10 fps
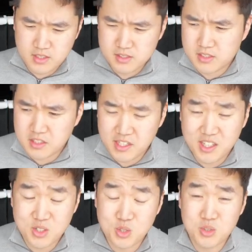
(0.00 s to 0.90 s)
said he
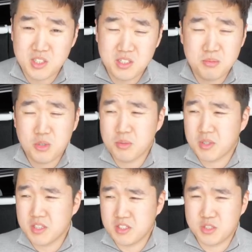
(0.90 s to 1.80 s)
can't do it anymore
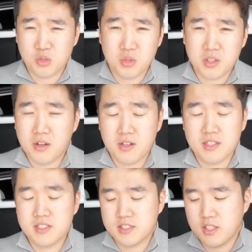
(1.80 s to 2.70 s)
because he sold the
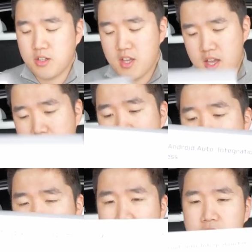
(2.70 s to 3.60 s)
car. So I
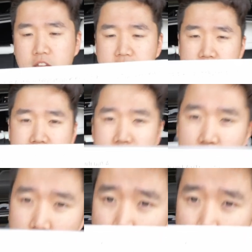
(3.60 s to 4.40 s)
have this